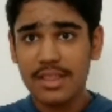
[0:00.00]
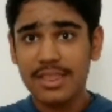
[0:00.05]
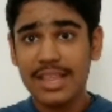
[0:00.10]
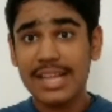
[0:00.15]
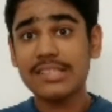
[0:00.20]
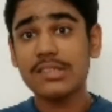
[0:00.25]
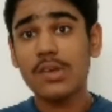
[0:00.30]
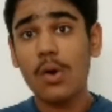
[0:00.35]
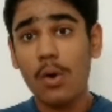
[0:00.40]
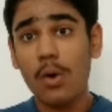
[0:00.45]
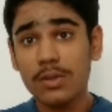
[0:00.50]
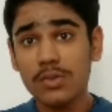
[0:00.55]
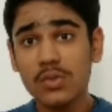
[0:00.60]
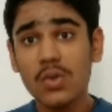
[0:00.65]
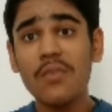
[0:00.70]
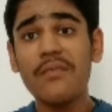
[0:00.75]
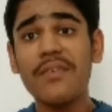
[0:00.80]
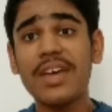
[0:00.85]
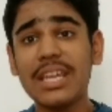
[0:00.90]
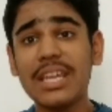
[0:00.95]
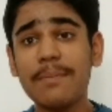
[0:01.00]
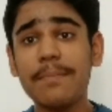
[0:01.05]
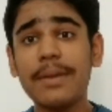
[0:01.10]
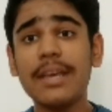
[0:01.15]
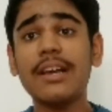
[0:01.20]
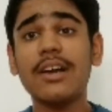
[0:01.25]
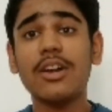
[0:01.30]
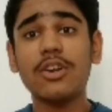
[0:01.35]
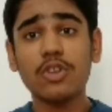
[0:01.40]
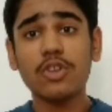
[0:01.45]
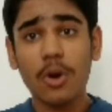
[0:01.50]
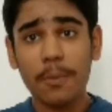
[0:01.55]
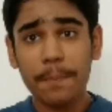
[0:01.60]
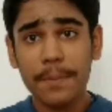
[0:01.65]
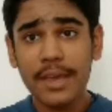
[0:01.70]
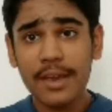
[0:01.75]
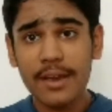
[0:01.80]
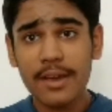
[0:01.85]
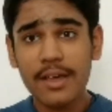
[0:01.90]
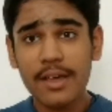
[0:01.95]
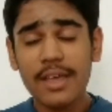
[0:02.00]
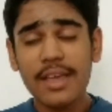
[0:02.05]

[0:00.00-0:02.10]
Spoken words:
That's also a very big topic